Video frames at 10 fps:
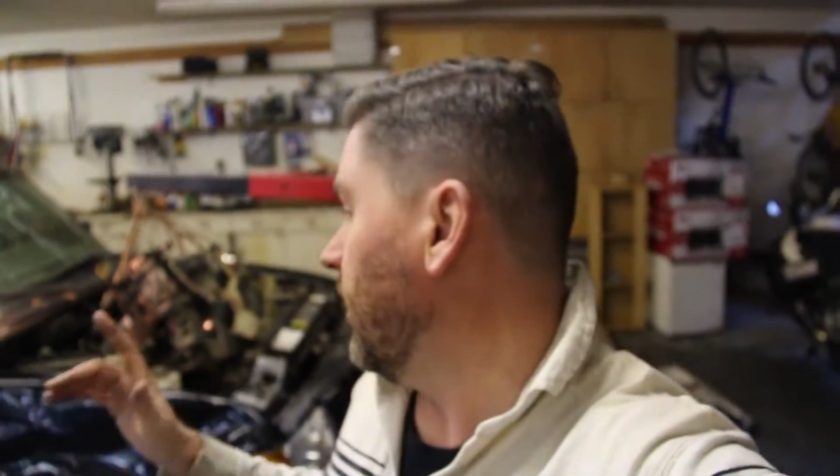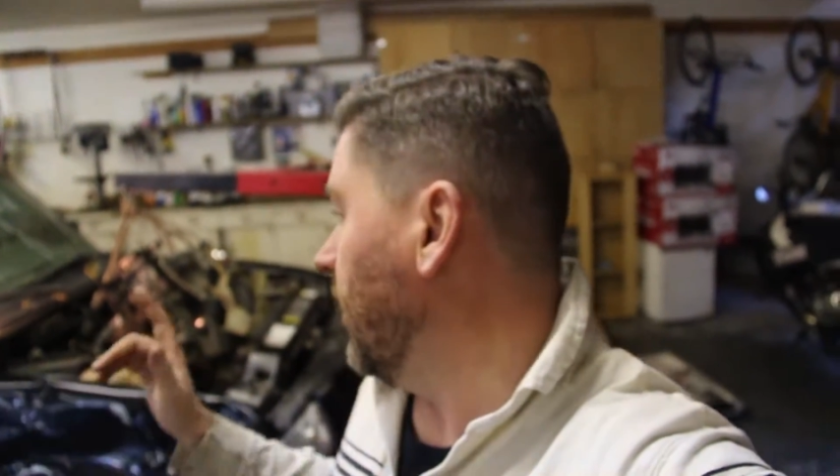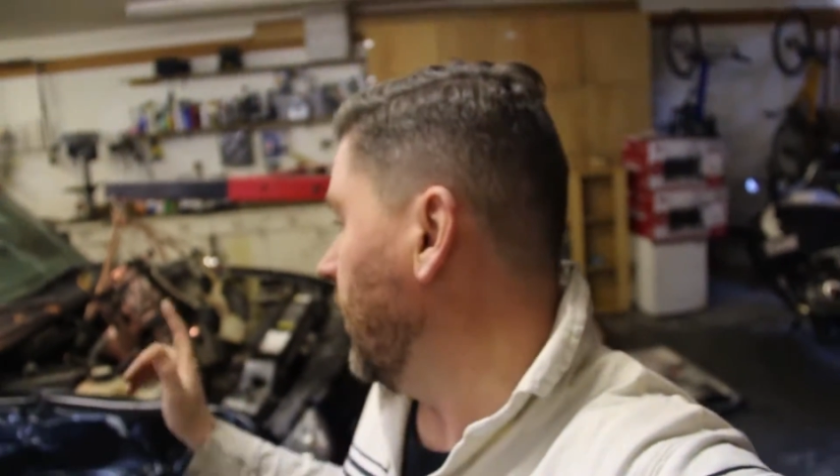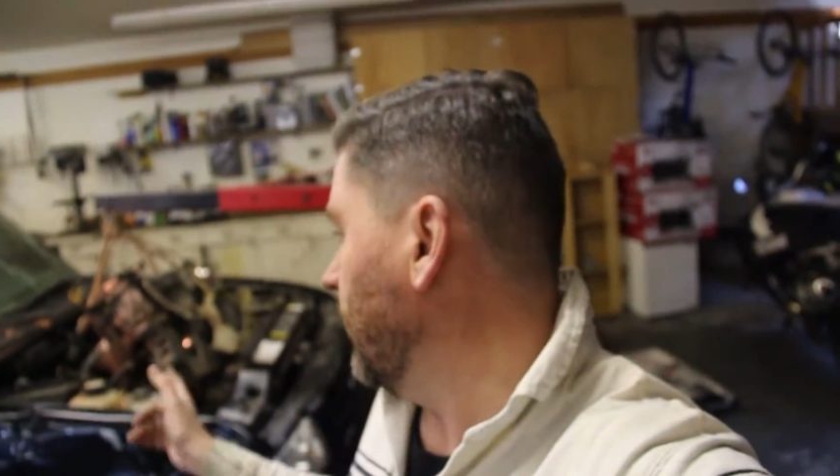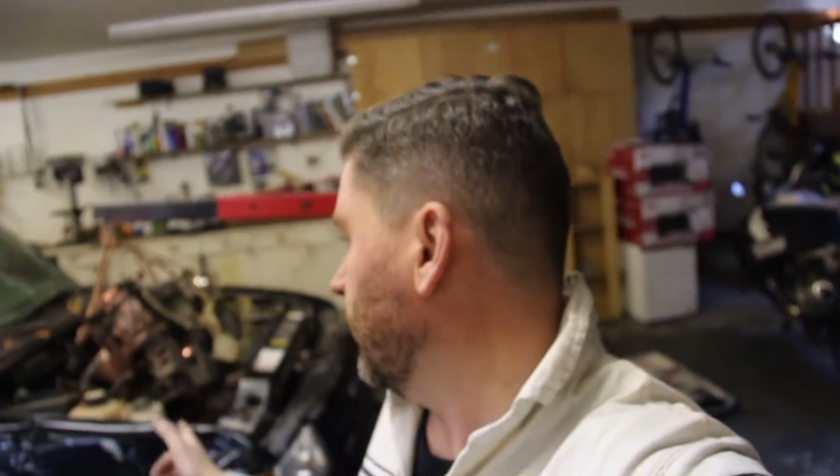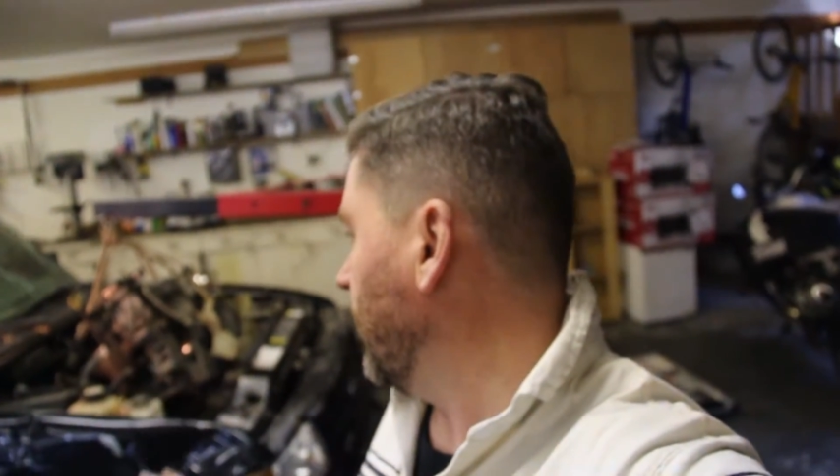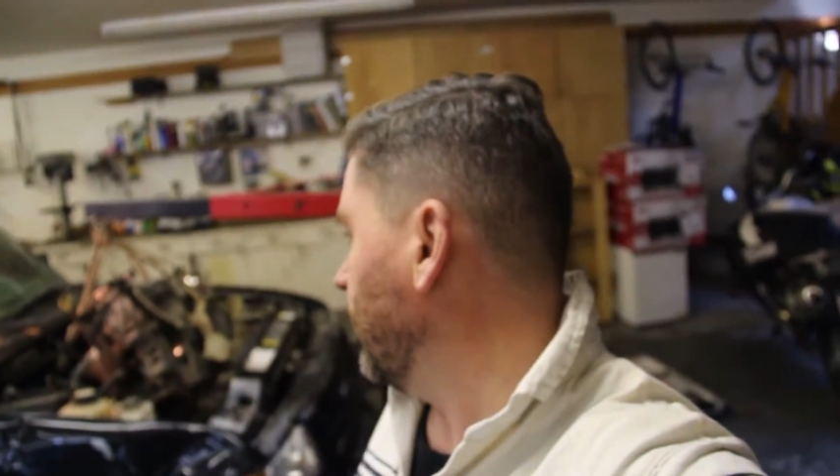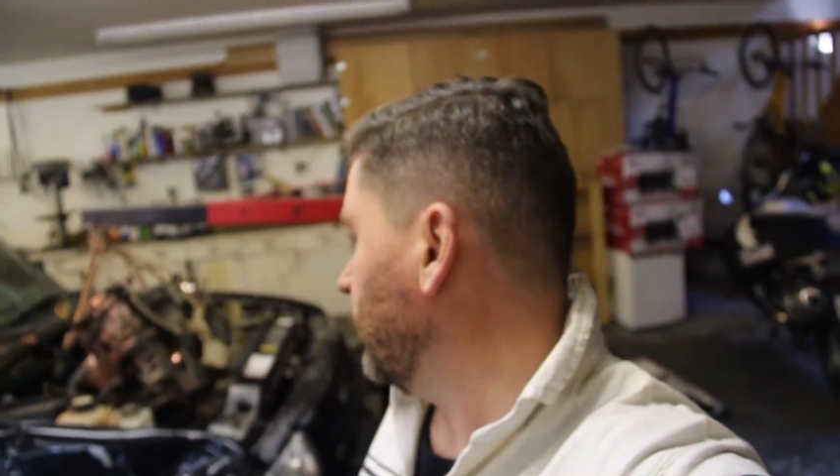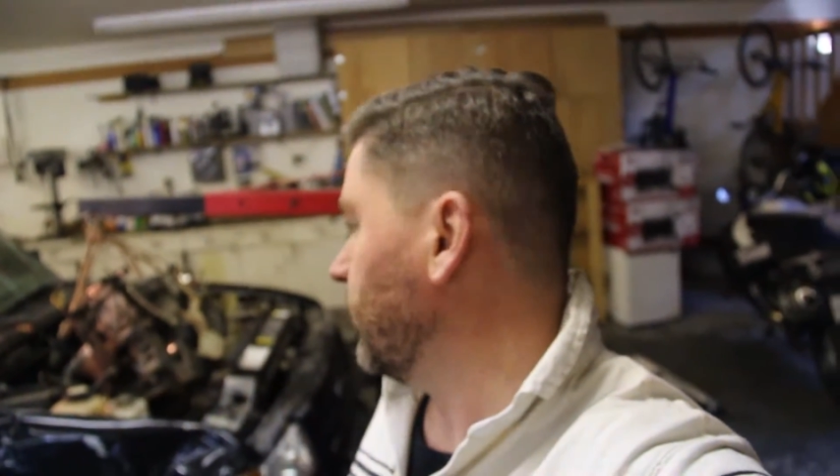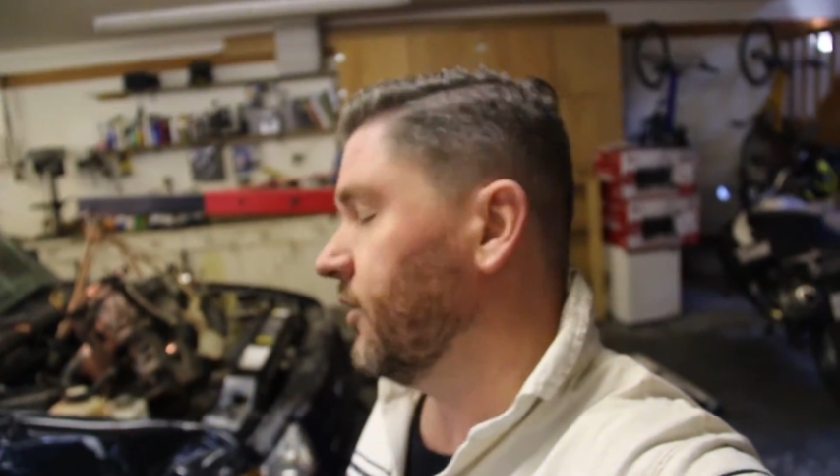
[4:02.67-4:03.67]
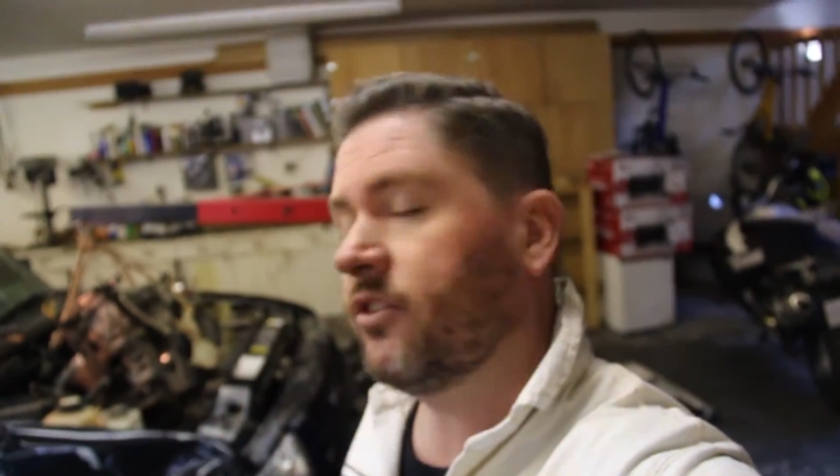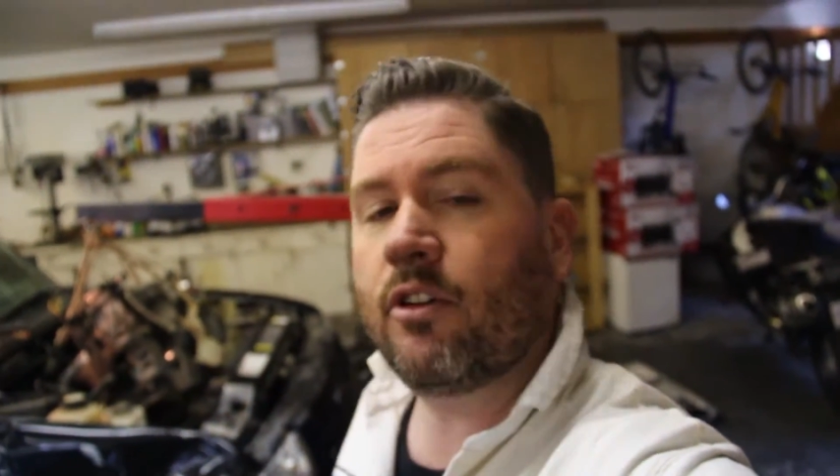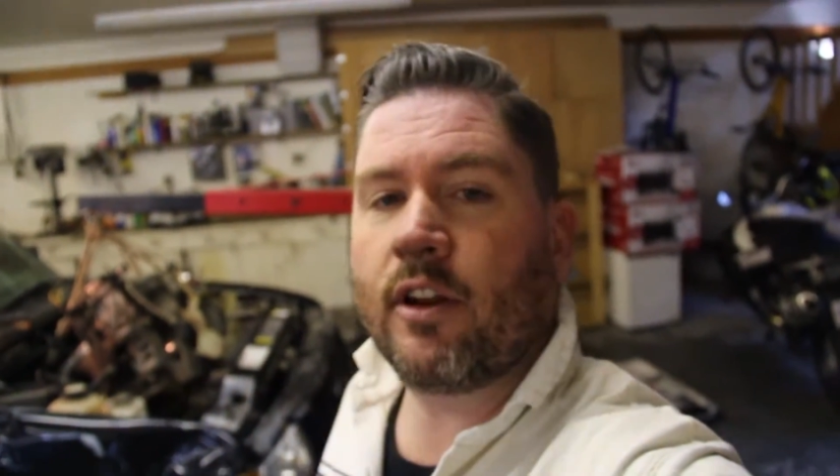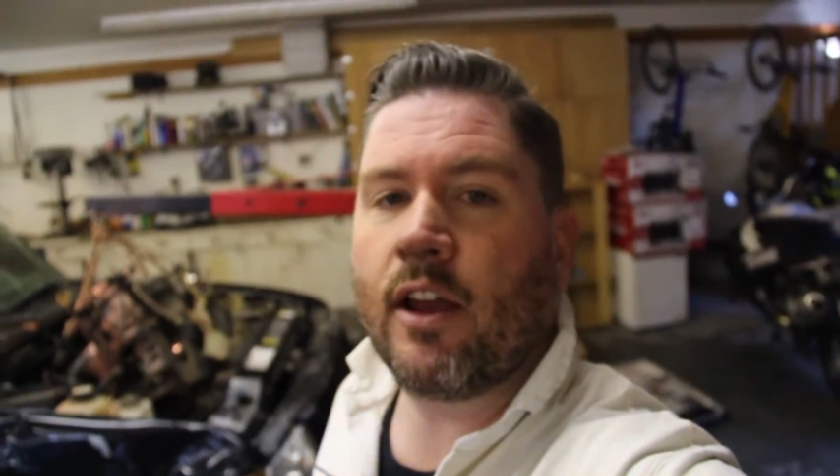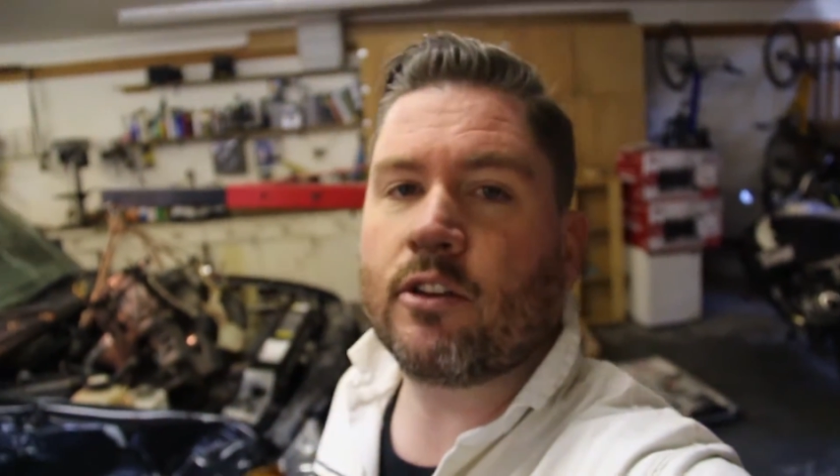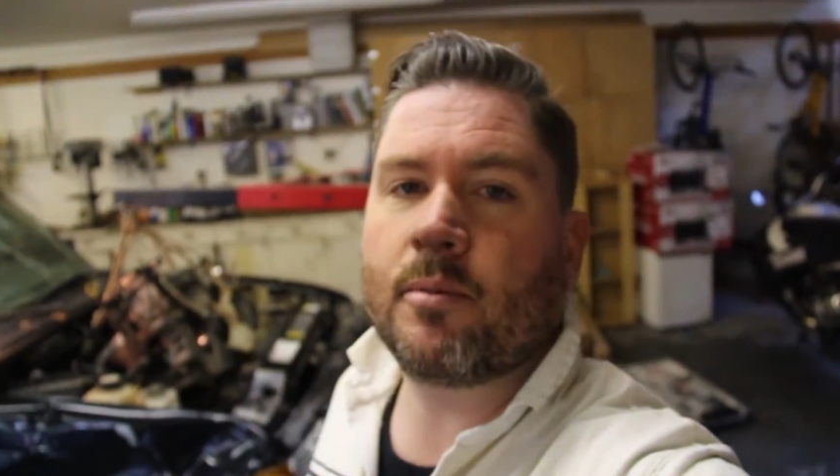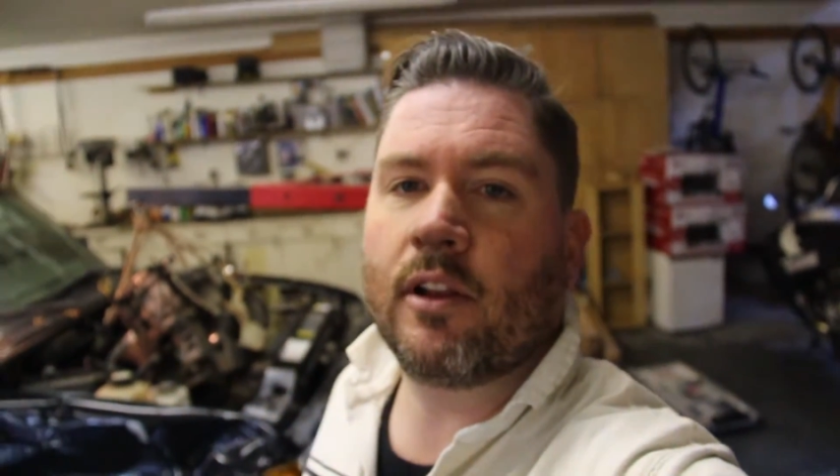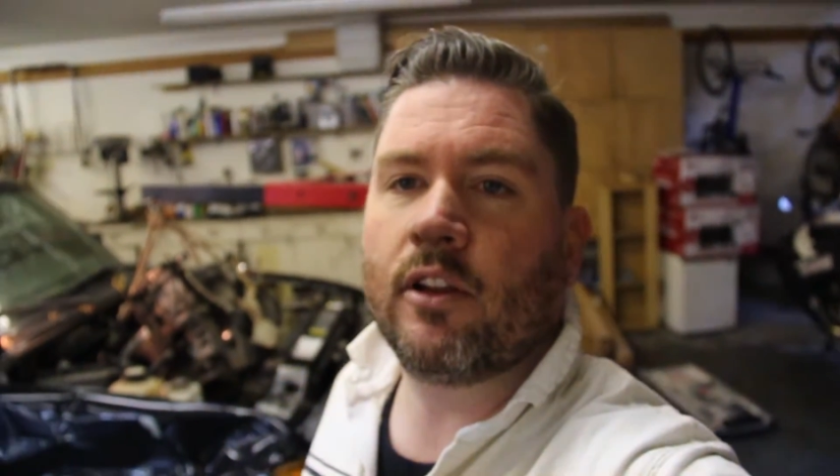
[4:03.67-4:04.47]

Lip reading: and this one's turning out to be a